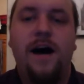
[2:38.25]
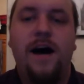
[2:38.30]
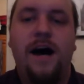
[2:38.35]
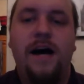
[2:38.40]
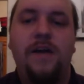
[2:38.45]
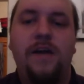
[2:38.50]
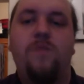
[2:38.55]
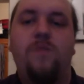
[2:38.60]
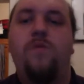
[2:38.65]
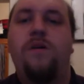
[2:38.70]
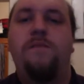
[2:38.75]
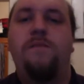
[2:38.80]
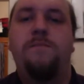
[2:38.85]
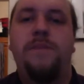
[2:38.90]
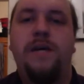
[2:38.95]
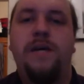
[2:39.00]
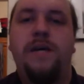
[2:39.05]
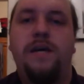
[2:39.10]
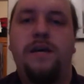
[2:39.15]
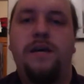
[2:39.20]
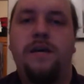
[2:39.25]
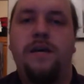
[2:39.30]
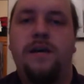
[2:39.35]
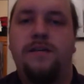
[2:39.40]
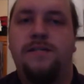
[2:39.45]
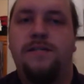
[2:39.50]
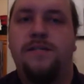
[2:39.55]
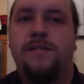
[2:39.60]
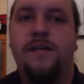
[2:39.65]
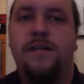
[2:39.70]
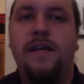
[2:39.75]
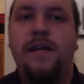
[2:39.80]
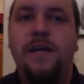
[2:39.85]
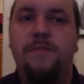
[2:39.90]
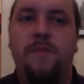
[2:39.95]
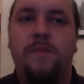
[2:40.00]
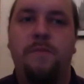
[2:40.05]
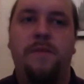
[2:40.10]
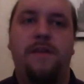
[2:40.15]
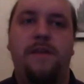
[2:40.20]
I will be asleep
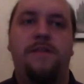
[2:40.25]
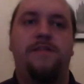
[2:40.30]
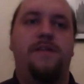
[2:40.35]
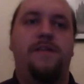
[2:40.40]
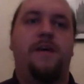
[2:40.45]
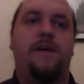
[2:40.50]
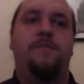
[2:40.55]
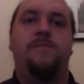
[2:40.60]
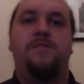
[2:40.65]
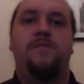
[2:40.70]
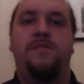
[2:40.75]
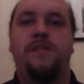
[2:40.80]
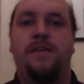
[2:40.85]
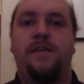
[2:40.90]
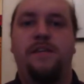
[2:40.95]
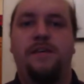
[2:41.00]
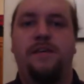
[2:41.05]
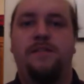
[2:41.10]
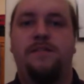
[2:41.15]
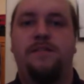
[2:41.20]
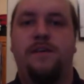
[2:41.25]
by the time you see this,